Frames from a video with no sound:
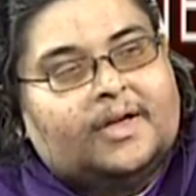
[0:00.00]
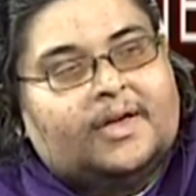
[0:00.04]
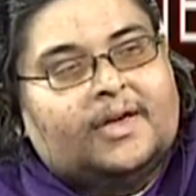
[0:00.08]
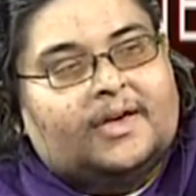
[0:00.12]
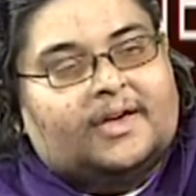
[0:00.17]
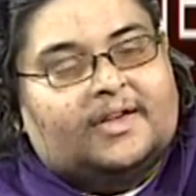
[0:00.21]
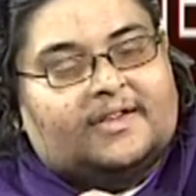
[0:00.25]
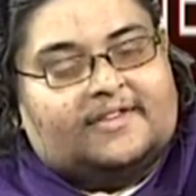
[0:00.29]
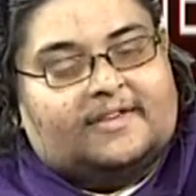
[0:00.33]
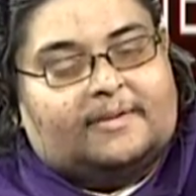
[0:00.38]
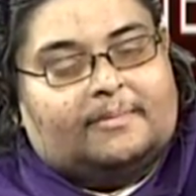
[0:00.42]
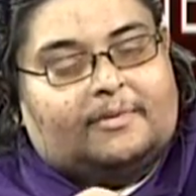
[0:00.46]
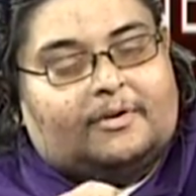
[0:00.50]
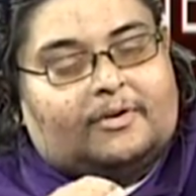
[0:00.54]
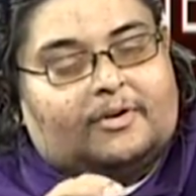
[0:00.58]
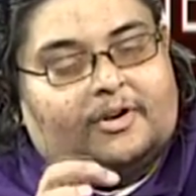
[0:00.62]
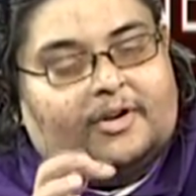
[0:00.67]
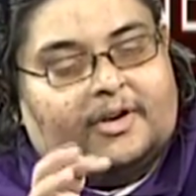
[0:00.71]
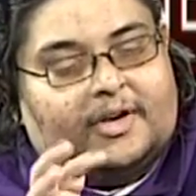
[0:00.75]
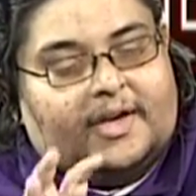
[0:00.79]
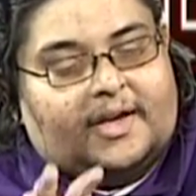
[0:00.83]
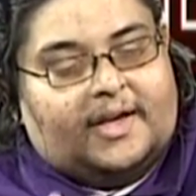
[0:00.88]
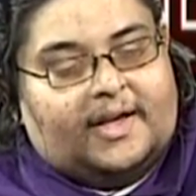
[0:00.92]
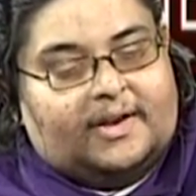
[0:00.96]
It's about
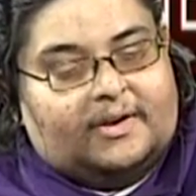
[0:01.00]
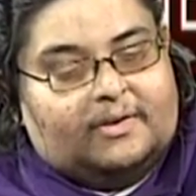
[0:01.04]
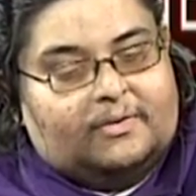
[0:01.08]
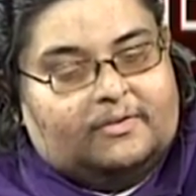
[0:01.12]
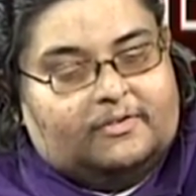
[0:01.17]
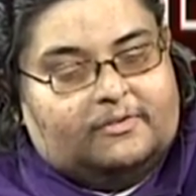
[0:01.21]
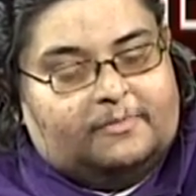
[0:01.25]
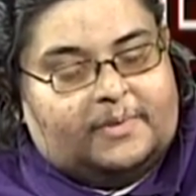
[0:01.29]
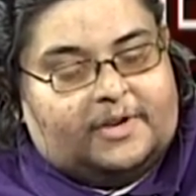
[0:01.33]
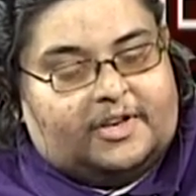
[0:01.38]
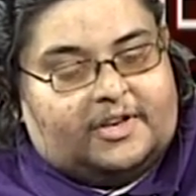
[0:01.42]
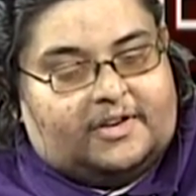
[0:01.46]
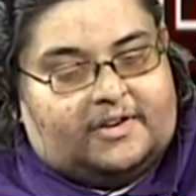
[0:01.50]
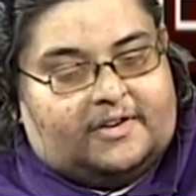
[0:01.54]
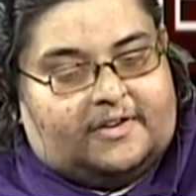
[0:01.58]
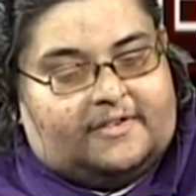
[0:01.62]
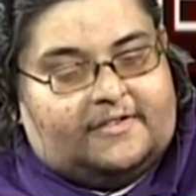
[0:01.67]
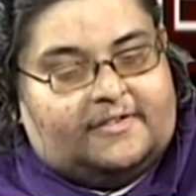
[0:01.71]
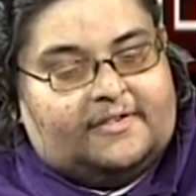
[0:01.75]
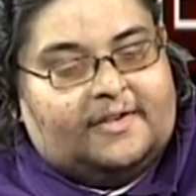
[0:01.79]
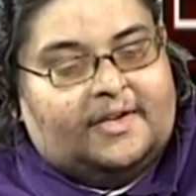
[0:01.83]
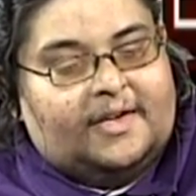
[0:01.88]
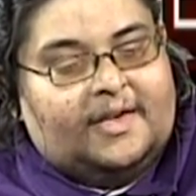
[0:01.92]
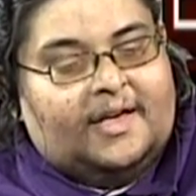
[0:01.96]
looking at those
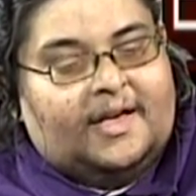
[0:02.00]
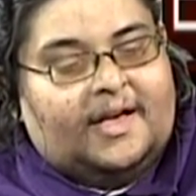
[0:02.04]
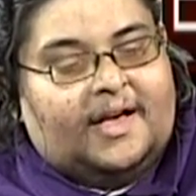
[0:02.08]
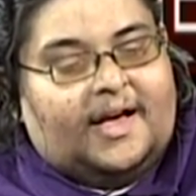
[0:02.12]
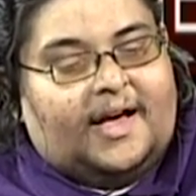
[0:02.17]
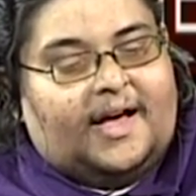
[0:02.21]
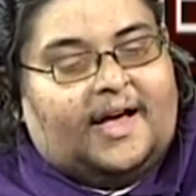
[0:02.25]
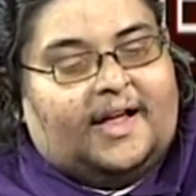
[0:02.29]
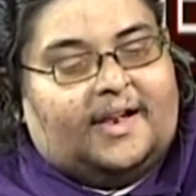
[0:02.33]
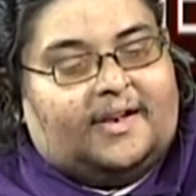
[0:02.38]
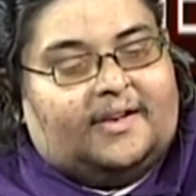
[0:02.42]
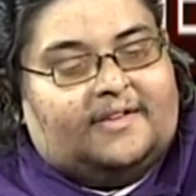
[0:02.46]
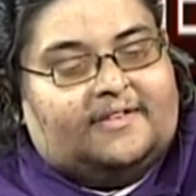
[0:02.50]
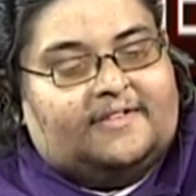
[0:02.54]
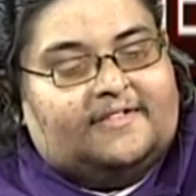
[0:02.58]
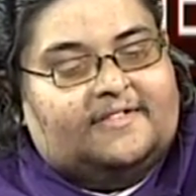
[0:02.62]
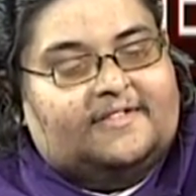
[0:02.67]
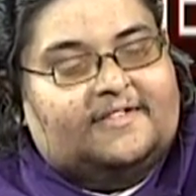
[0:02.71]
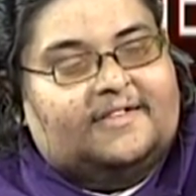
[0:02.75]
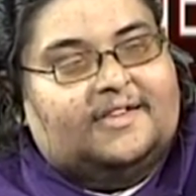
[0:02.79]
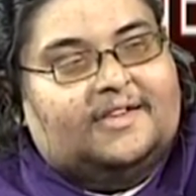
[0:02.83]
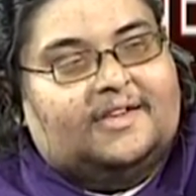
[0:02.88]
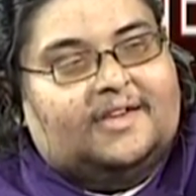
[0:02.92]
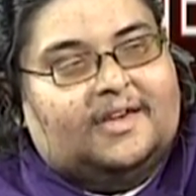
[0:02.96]
pictures and
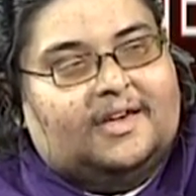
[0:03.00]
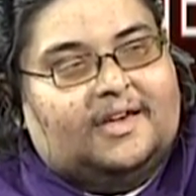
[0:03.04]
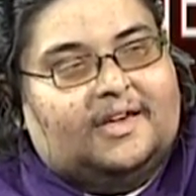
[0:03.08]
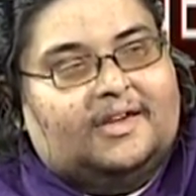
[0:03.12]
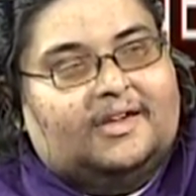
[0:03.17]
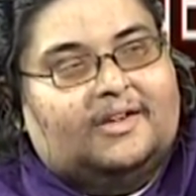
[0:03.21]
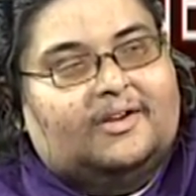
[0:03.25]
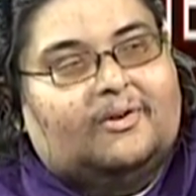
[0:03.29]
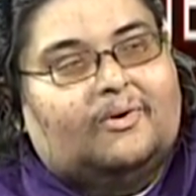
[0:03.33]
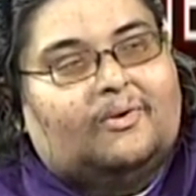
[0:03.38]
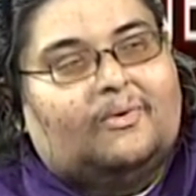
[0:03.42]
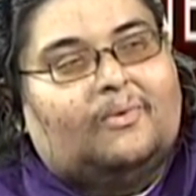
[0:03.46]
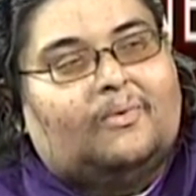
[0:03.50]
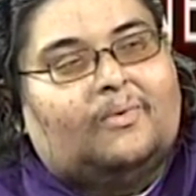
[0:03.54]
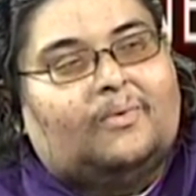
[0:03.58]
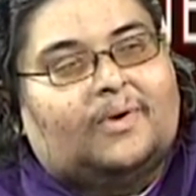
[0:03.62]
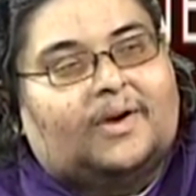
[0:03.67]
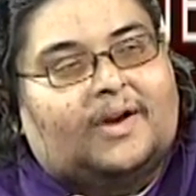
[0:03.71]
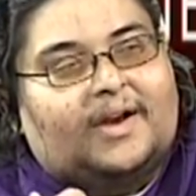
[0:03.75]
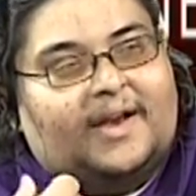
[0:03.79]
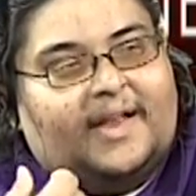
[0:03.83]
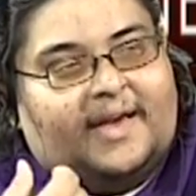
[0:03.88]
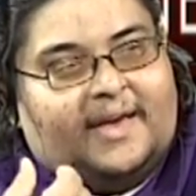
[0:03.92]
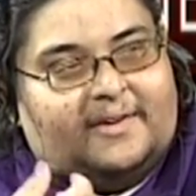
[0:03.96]
seeing your
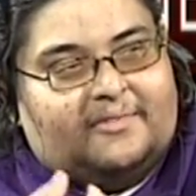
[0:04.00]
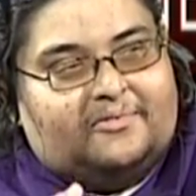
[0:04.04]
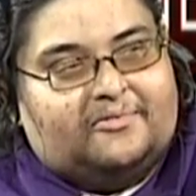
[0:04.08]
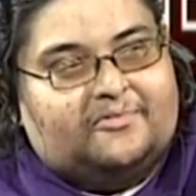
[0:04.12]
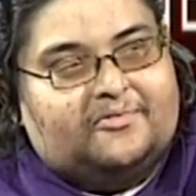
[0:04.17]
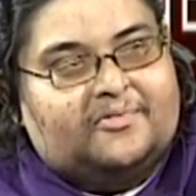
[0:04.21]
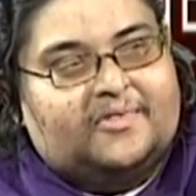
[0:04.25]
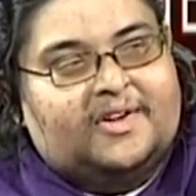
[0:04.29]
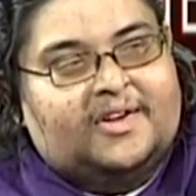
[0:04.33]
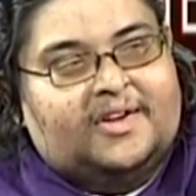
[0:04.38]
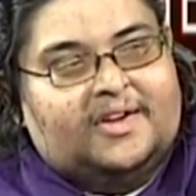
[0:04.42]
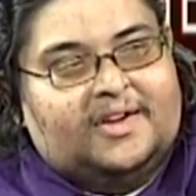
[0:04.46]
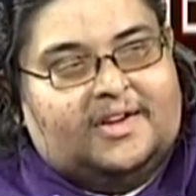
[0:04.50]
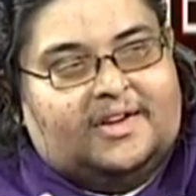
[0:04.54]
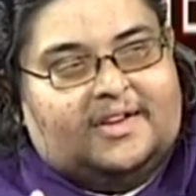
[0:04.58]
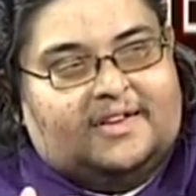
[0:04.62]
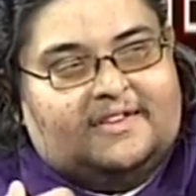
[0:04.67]
own life in